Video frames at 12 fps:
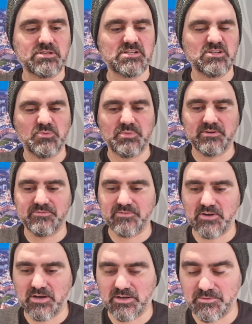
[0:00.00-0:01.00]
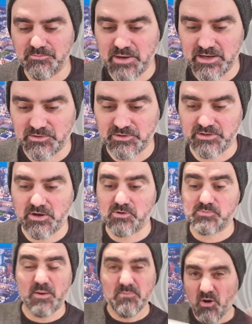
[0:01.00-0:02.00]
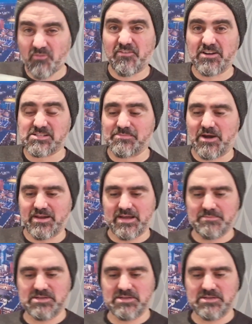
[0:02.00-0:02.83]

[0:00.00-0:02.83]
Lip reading: There's a little bit of paint gone in the holes, but I'm not fussed about that.